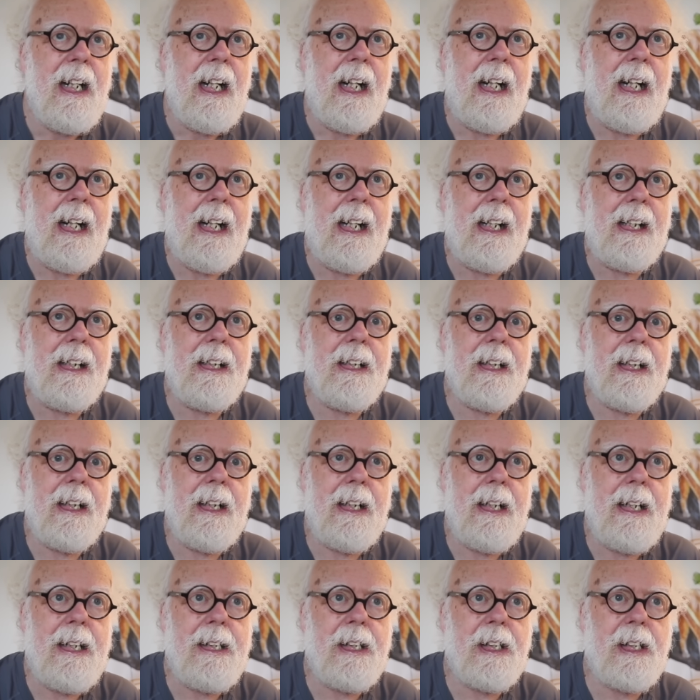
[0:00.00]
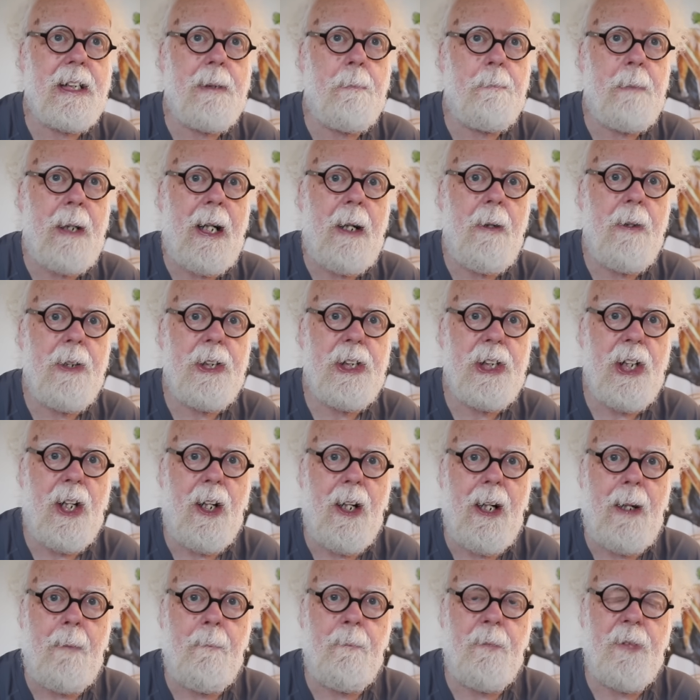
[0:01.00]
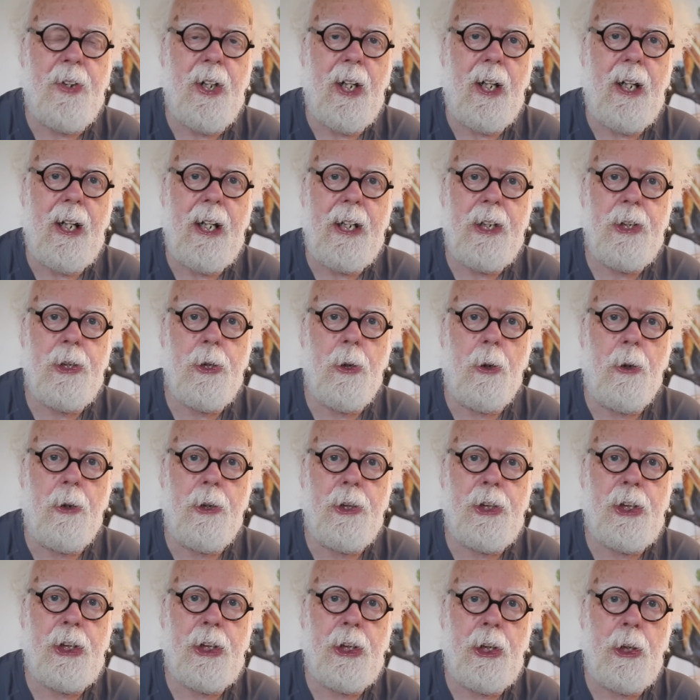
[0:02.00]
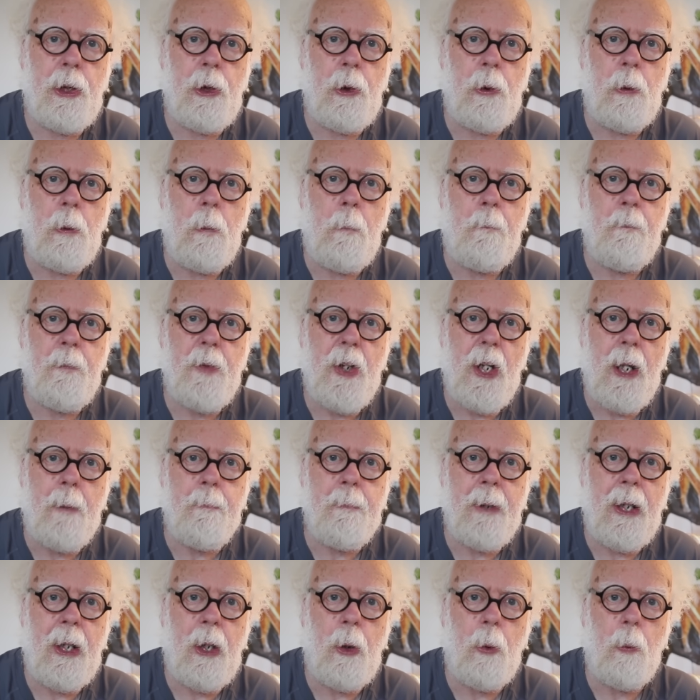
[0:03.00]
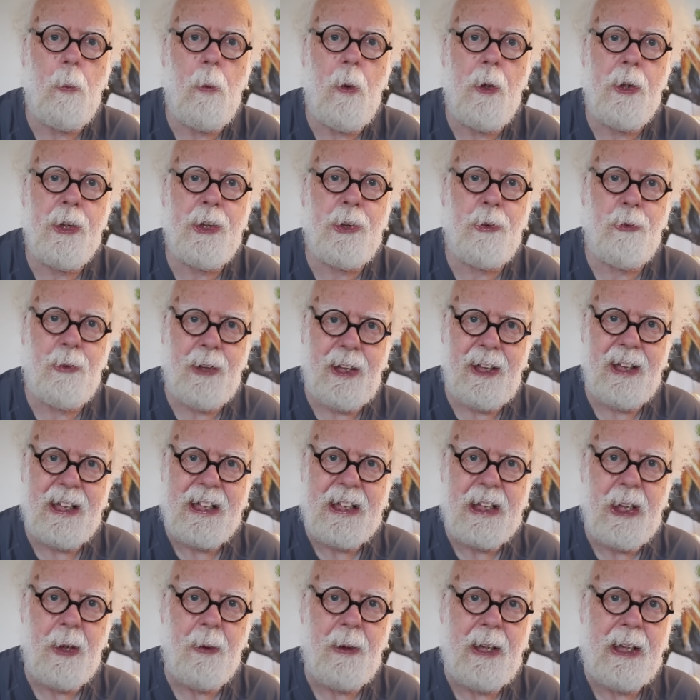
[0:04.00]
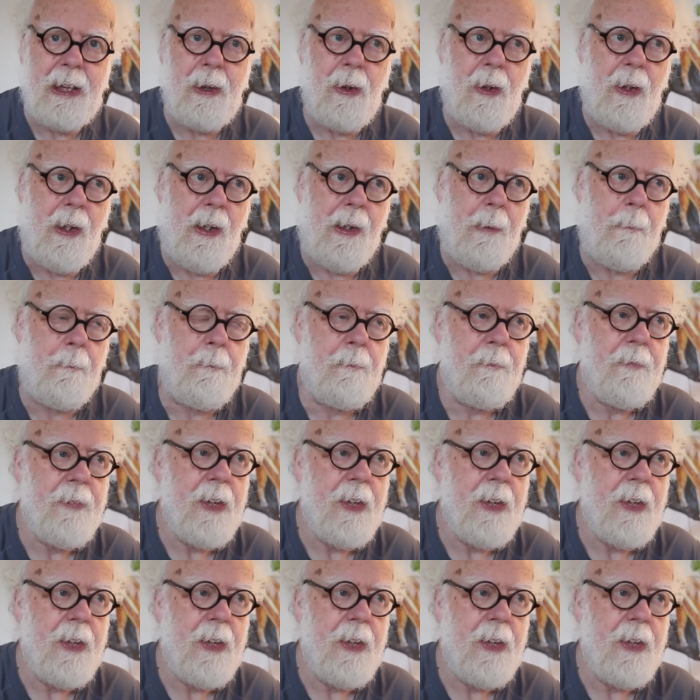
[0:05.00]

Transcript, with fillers: And it's about time that I talk to you about what's really going on.